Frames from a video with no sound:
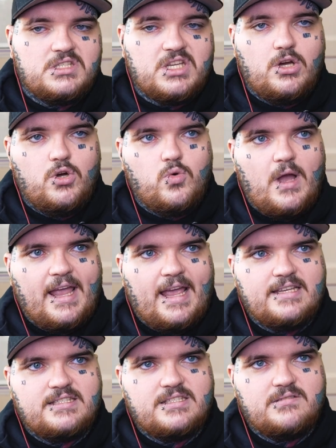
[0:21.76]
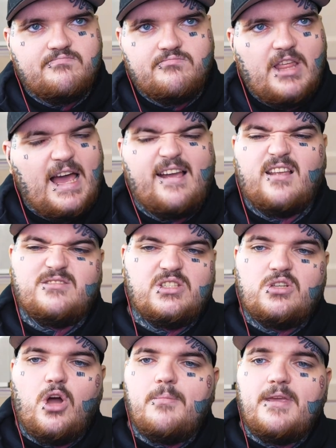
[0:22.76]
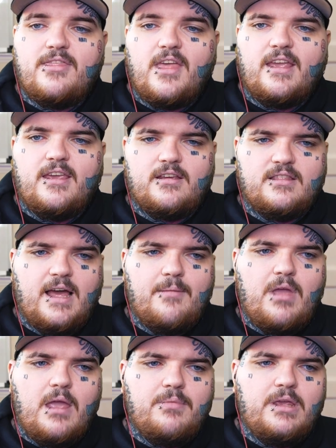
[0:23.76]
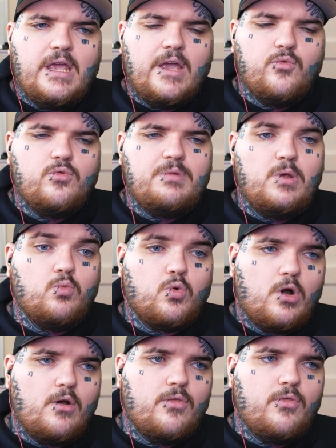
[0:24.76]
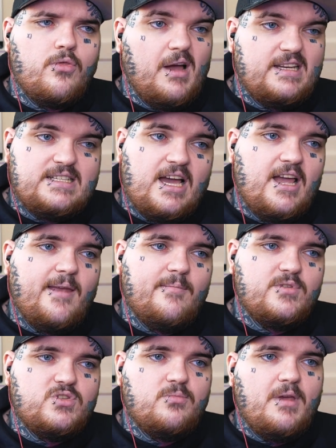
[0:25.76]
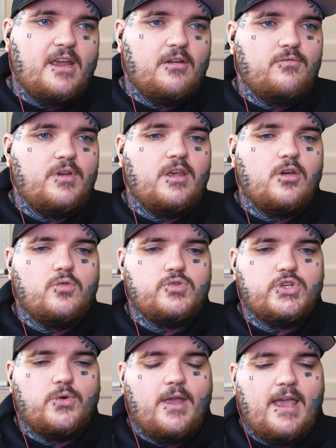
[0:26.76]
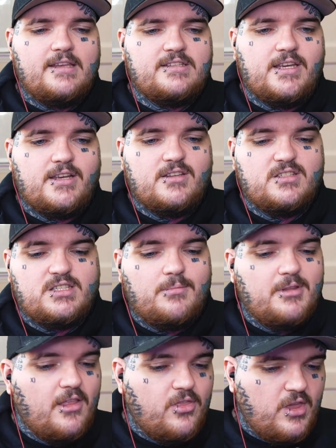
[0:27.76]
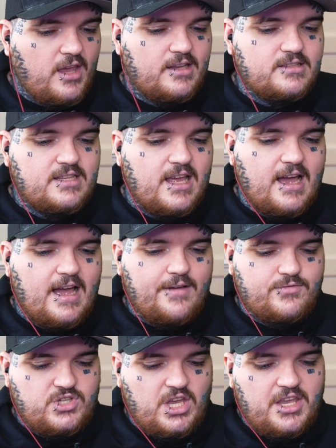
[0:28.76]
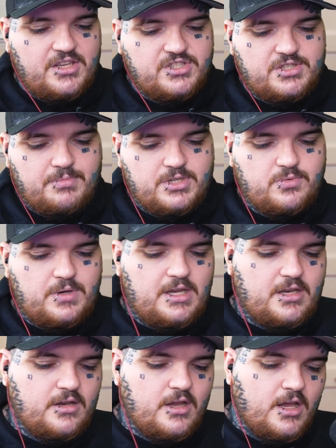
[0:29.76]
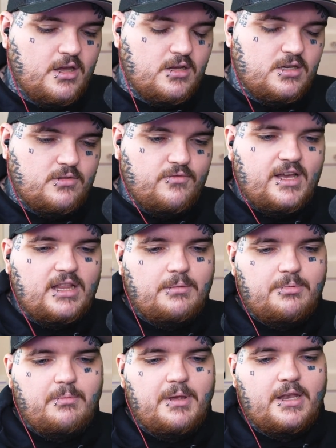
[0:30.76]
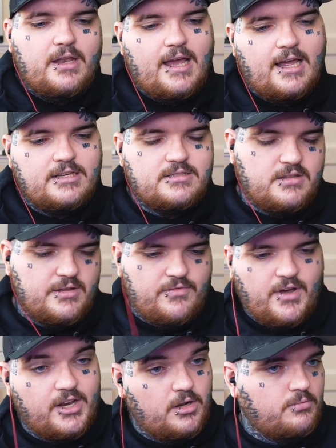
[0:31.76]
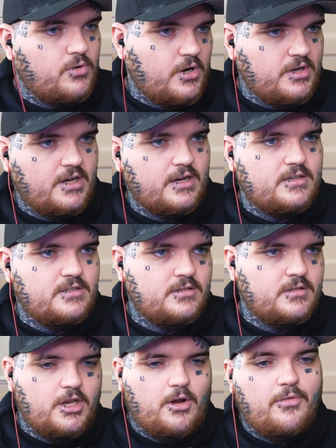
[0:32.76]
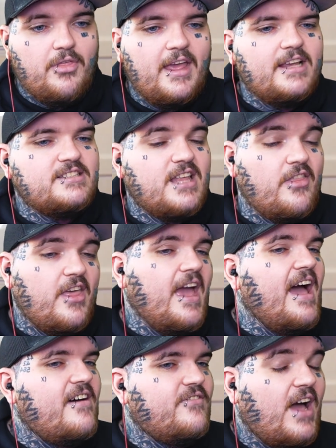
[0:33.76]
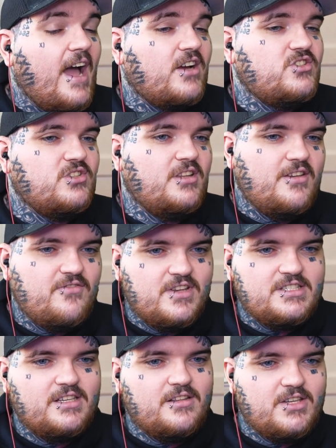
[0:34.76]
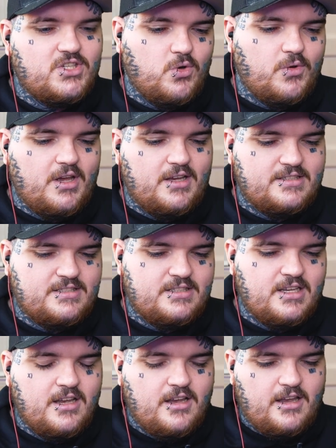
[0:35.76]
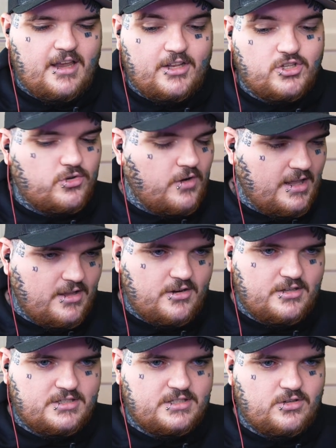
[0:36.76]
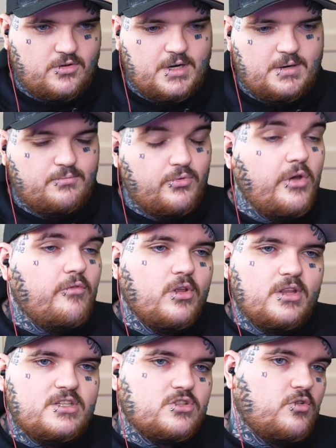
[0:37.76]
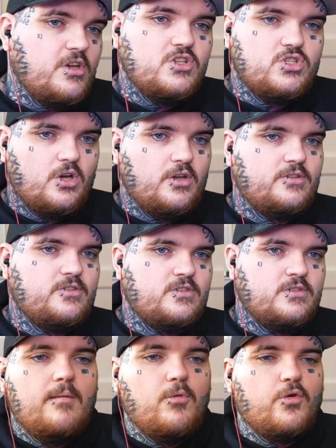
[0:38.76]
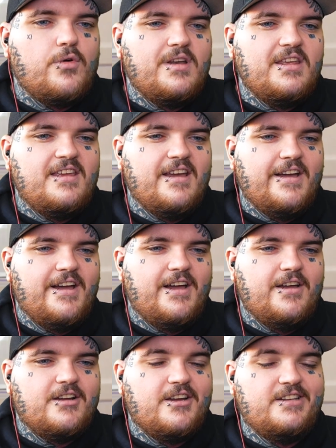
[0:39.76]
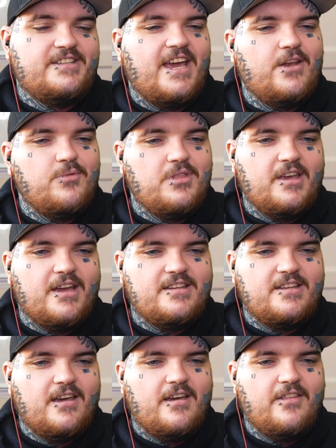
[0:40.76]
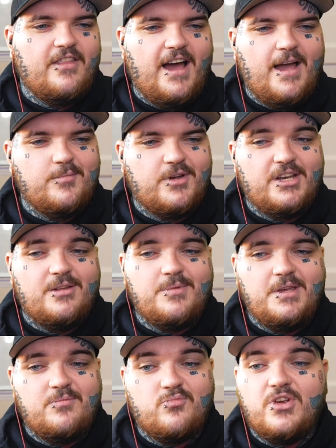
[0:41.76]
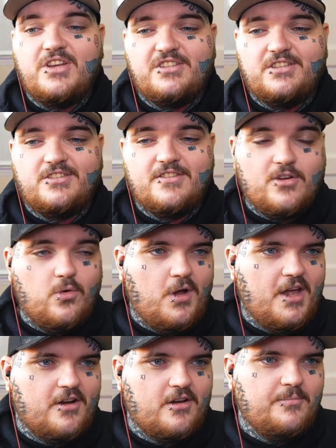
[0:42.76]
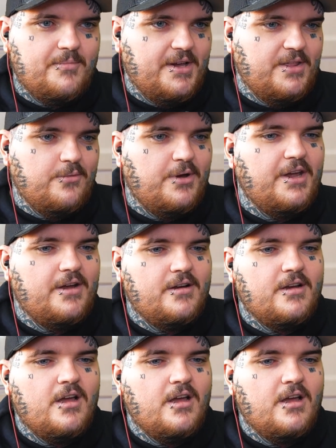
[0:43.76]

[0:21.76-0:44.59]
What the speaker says: So I guess that just got me thinking that maybe it would be worth my time to make a video showcasing some of the things that have changed between development and the final product. You know, things that they have actually physically shown us in trailers or pre-release screenshots. I'm already content with the idea that I'm going to be preaching to the choir, by the way.